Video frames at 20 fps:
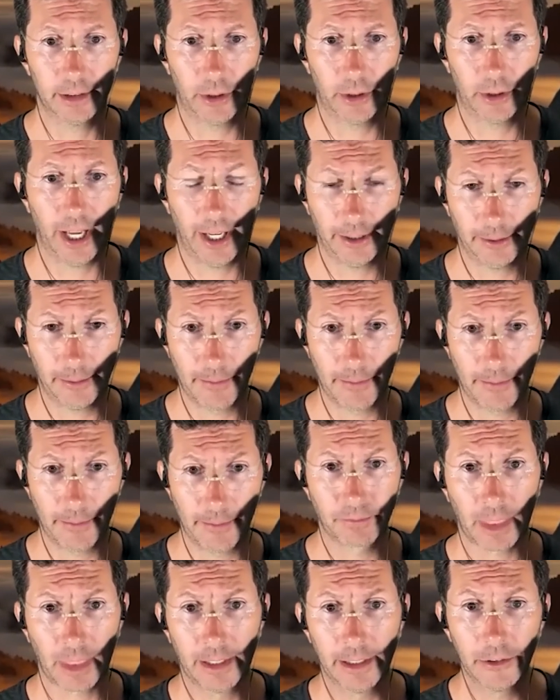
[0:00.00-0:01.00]
Okay,
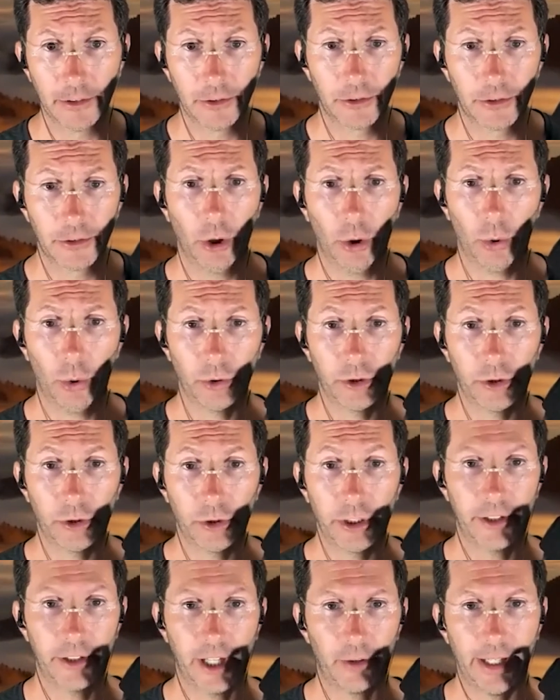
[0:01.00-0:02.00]
so
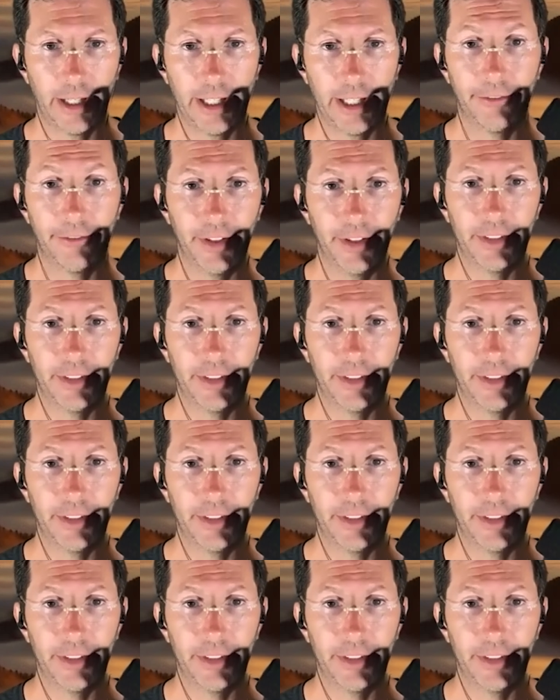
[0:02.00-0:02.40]
she was generating